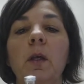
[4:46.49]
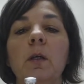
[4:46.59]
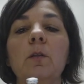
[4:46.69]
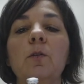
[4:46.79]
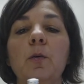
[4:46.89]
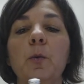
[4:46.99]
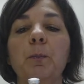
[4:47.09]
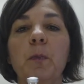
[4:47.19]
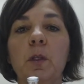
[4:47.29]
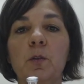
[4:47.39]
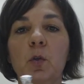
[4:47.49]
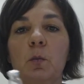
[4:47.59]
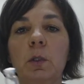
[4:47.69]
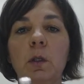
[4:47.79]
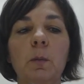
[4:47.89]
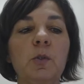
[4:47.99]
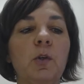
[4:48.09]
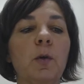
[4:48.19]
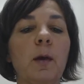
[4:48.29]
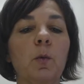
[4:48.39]
into the tube. So let me
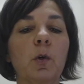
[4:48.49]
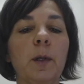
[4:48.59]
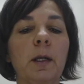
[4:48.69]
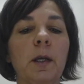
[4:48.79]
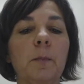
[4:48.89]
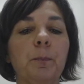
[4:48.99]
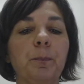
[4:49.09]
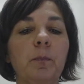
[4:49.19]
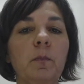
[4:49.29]
show you that real quick again.